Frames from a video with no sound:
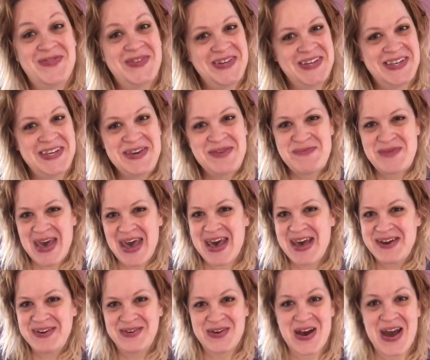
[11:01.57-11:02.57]
really
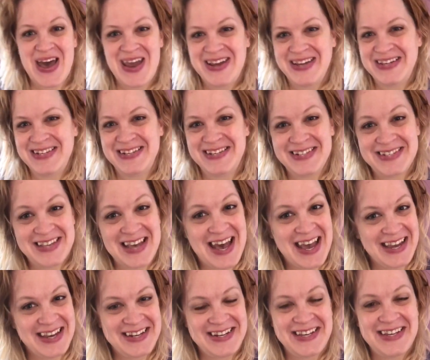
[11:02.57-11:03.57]
bad chronic
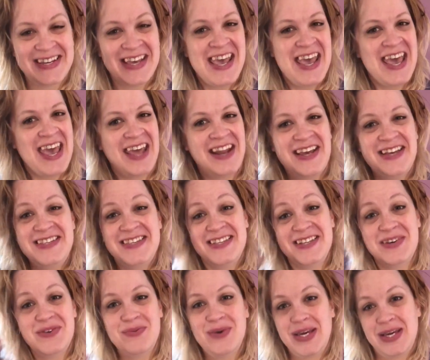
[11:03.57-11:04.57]
anxiety, and I
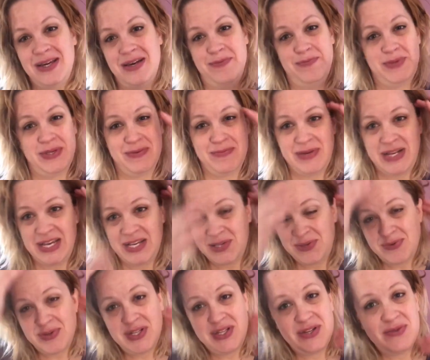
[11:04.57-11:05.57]
still wake up some days
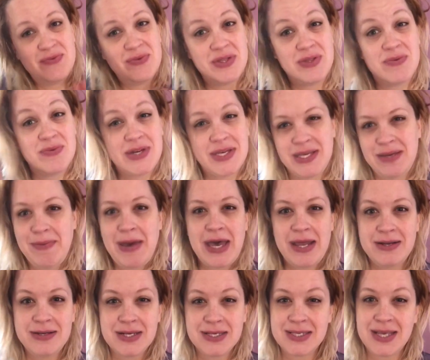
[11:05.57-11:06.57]
with really bad
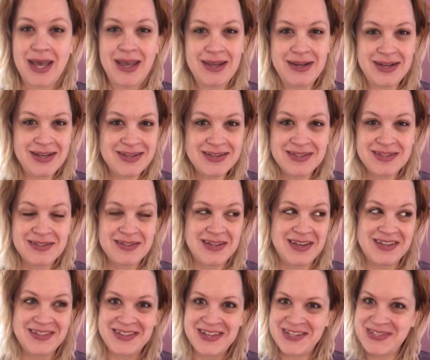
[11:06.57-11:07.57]
anxiety.
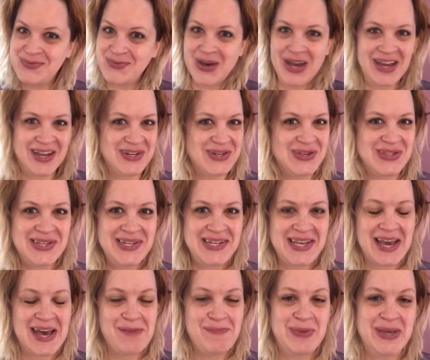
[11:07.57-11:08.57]
That's why I do the
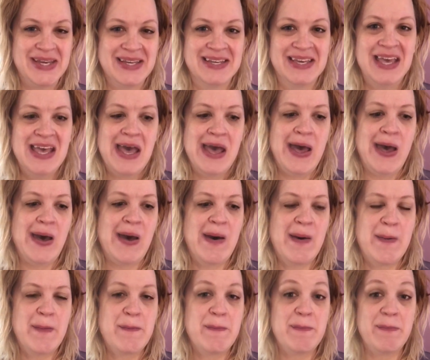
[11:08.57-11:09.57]
tapping.
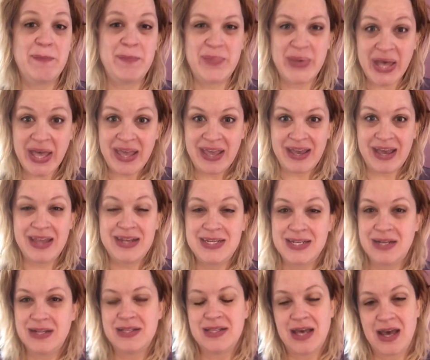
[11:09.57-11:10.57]
But I
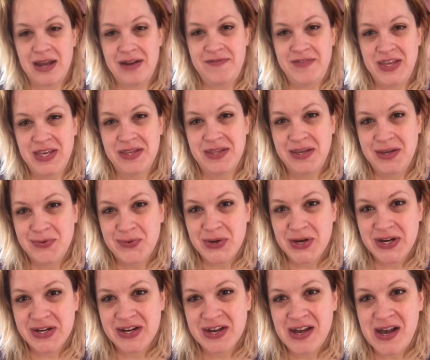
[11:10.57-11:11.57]
did a lot of healing
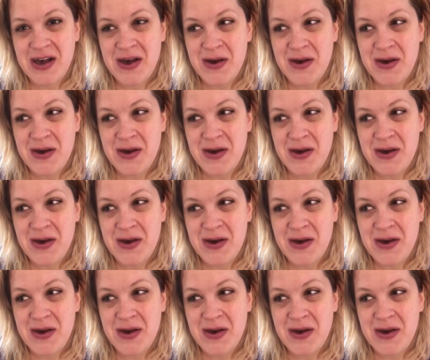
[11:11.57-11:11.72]
work,